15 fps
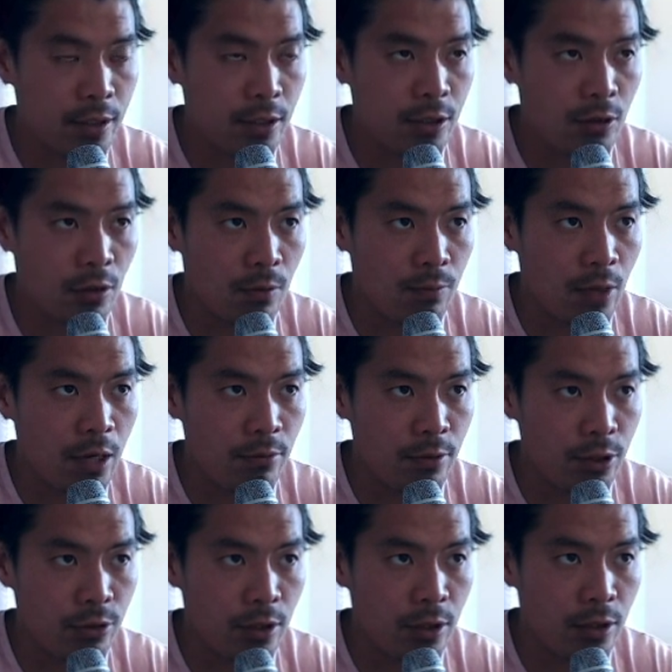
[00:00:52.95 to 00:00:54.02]
So I'm not really
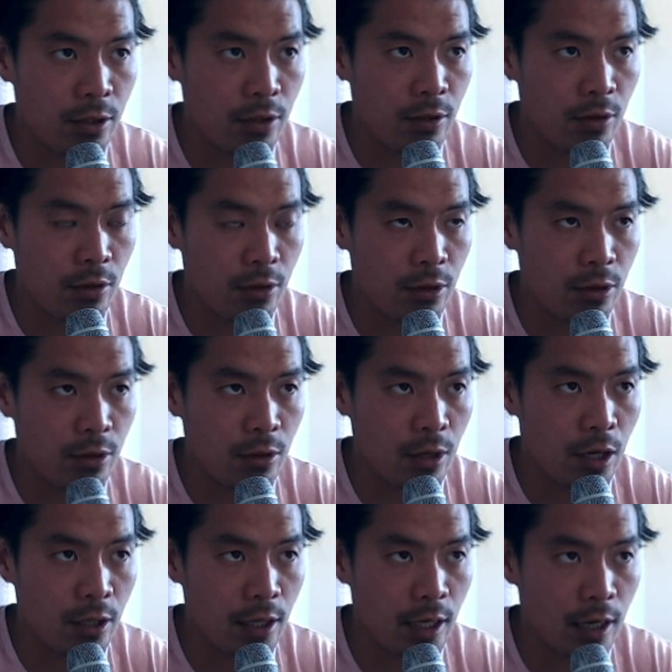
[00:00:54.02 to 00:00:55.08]
trying to
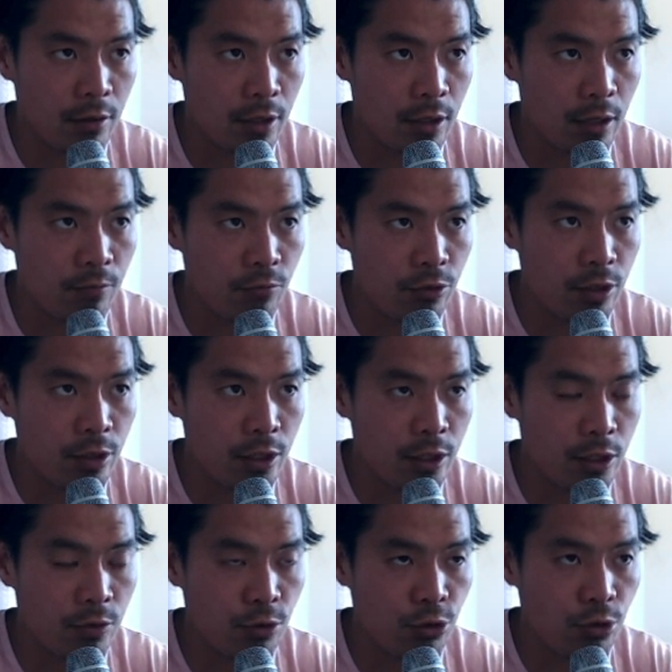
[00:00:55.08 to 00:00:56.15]
huck it out there. I'm really
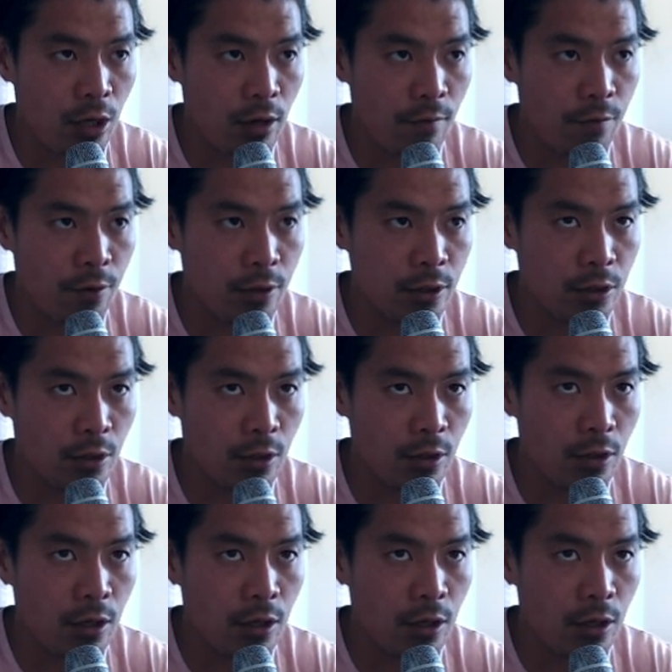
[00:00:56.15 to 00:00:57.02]
just trying to focus on